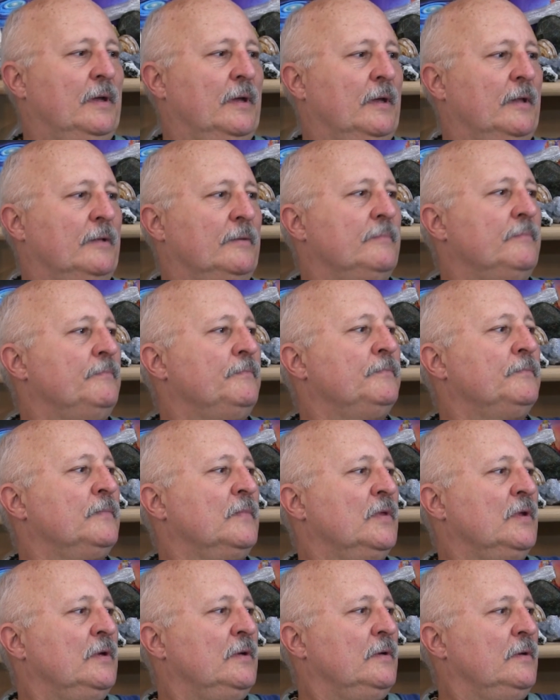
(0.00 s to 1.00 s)
Um,
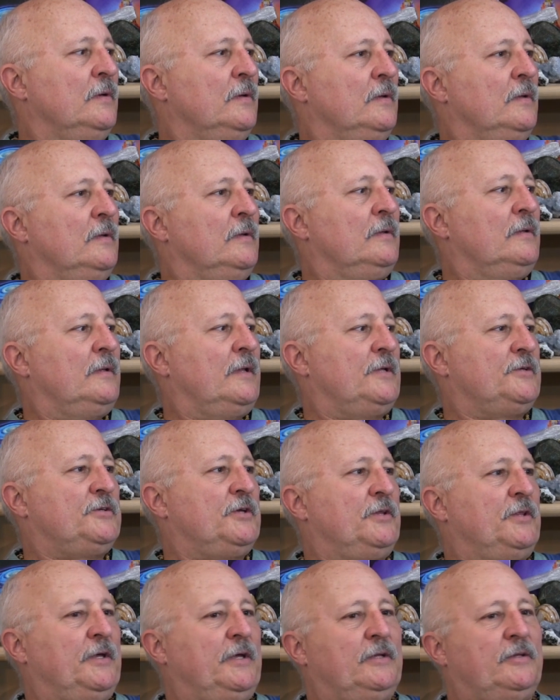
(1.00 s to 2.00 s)

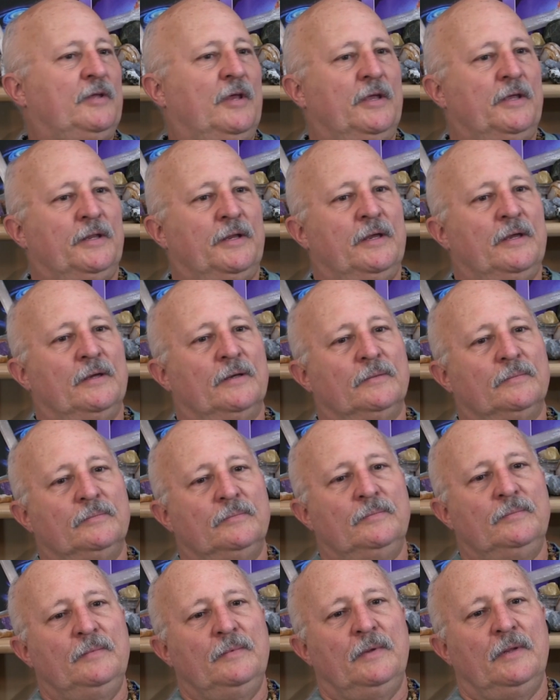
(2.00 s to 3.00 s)
that's how they get taken out.
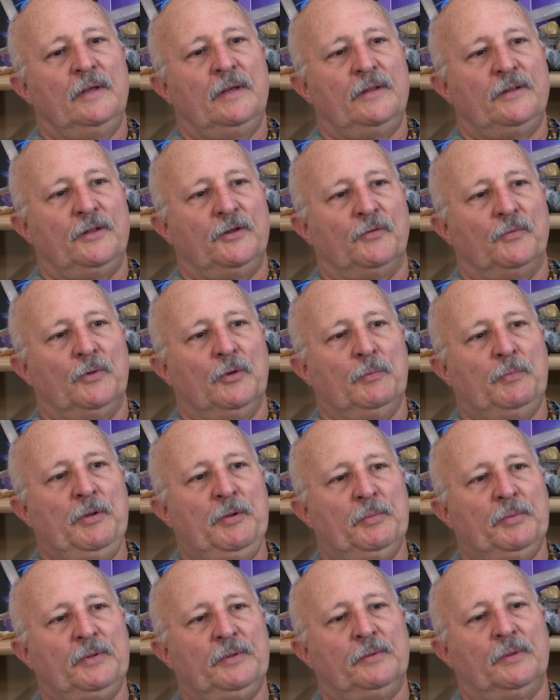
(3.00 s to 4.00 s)
Then the real
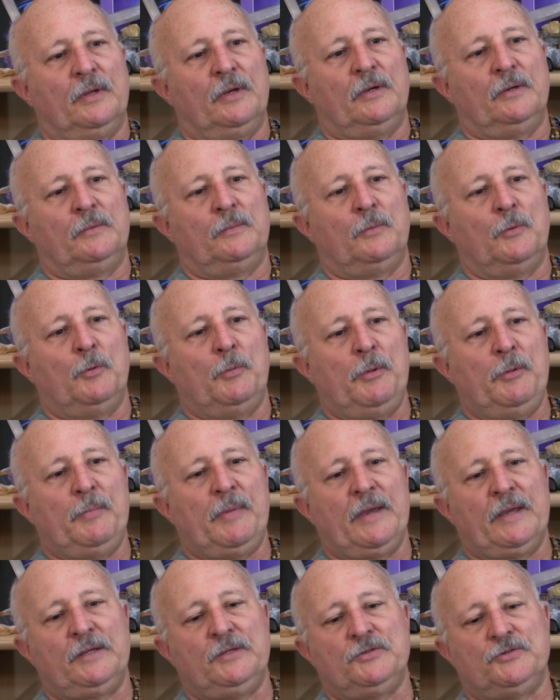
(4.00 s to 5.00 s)
people uh, will be
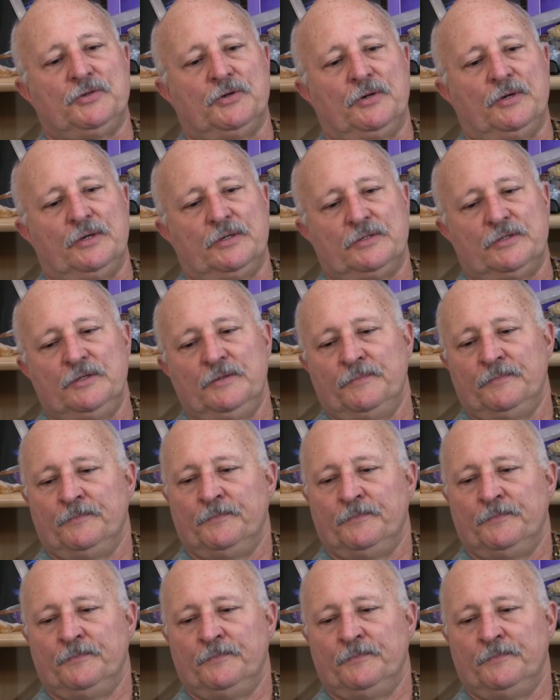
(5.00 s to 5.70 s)
back in charge.